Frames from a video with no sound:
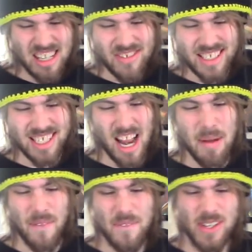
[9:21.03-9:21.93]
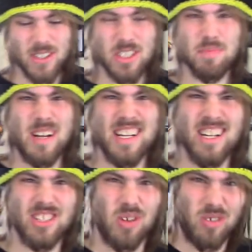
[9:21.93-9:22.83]
Every time I feel just my
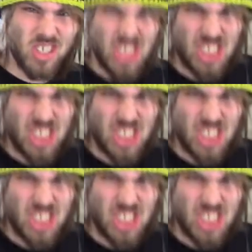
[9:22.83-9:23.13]
nuts go,